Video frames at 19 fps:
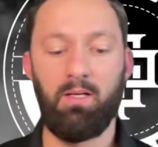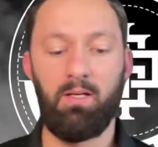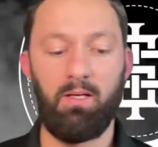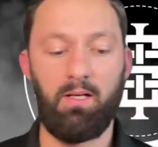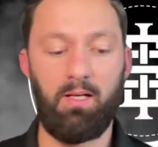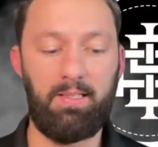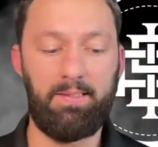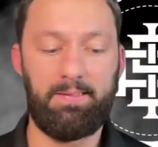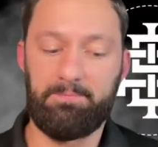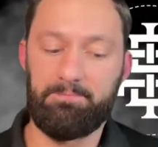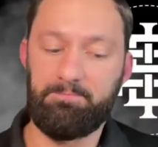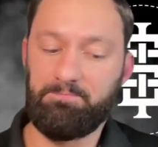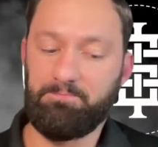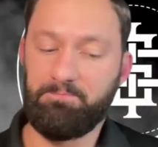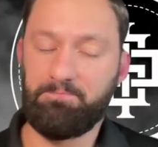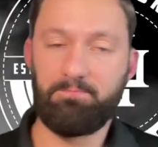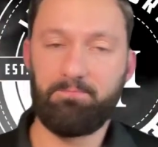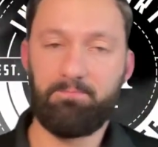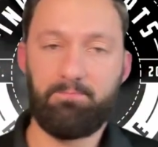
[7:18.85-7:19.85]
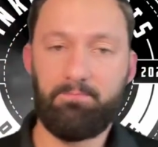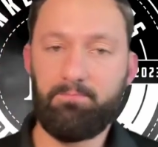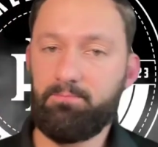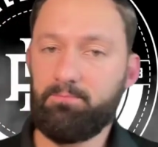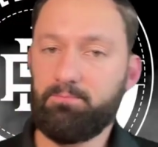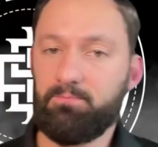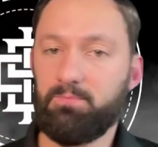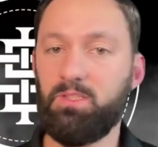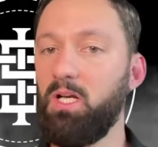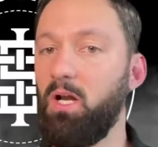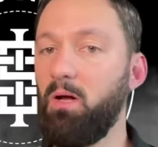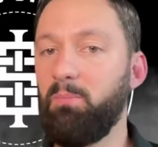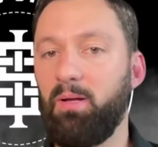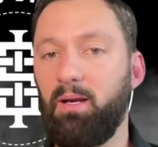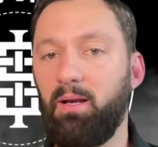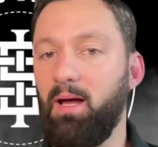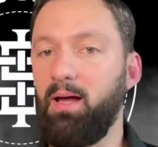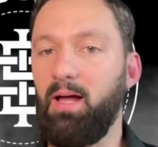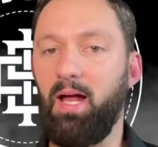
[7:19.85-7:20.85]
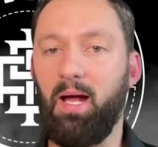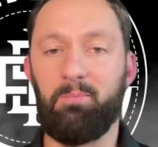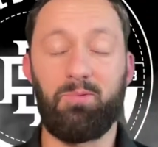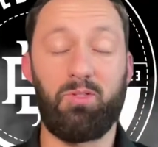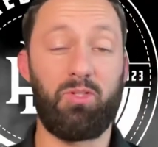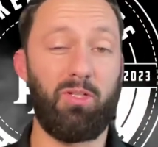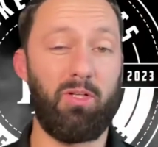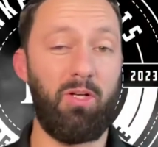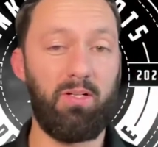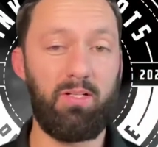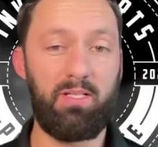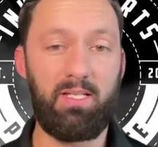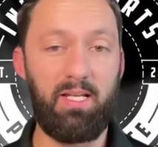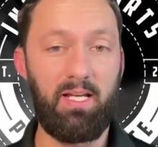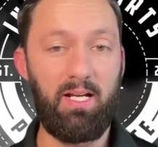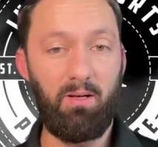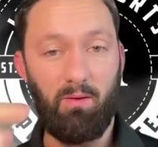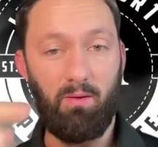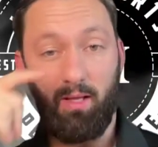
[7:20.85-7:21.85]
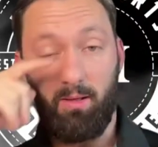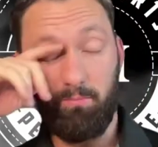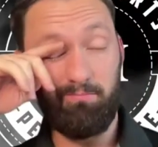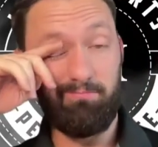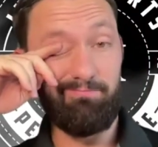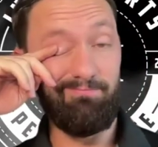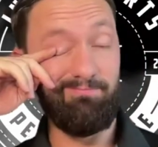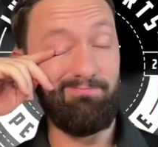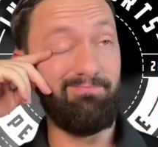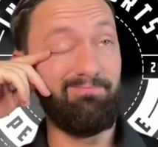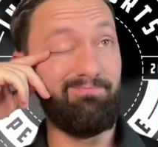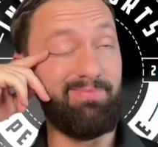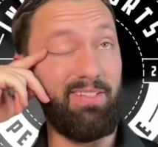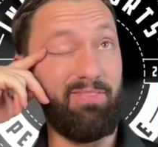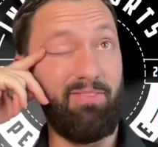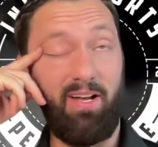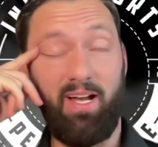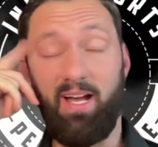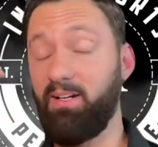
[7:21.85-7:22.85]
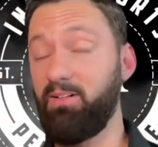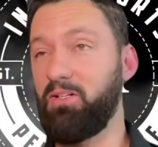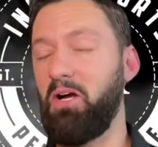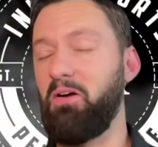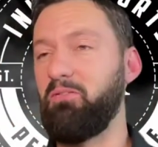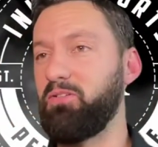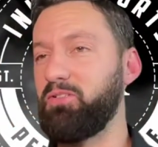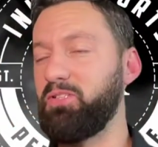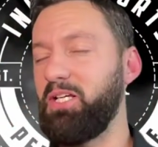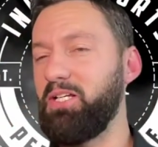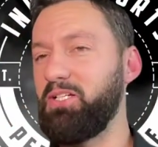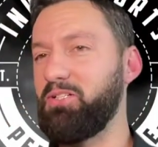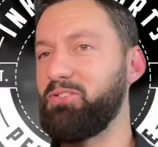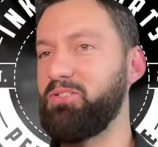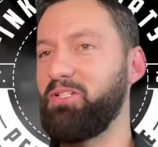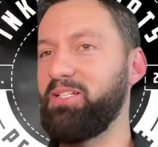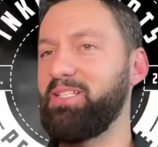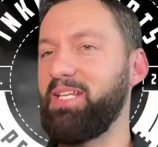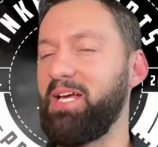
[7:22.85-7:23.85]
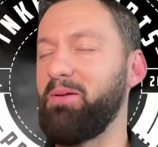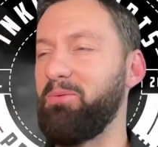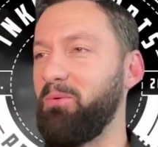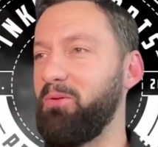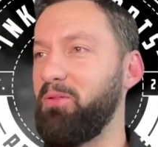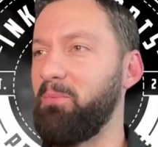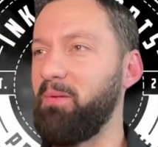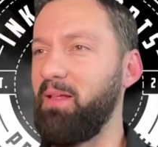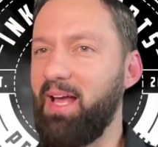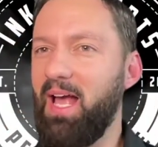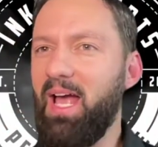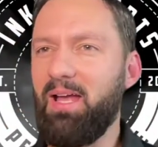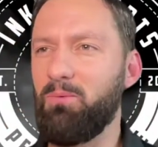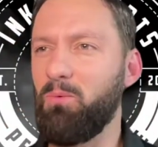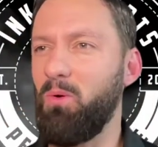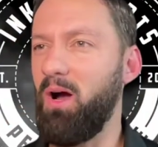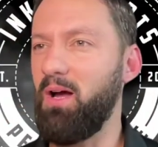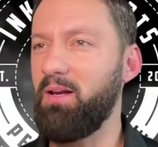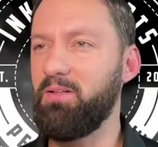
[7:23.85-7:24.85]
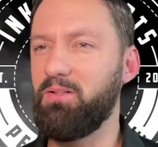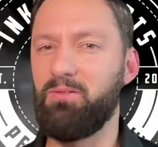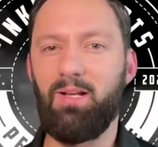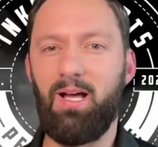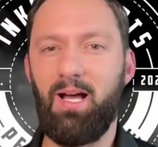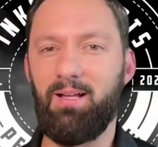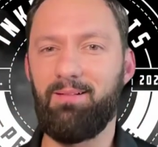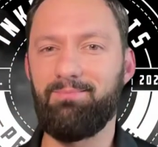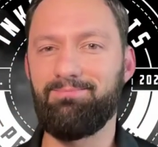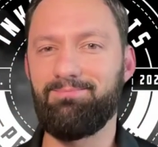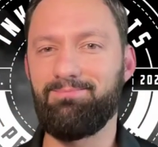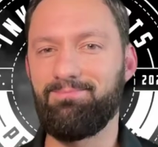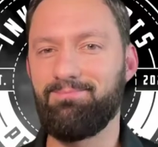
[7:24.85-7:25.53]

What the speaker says: Um, but I'm just curious to hear like if I had a conversation, sit down with him, like, hey, why do you not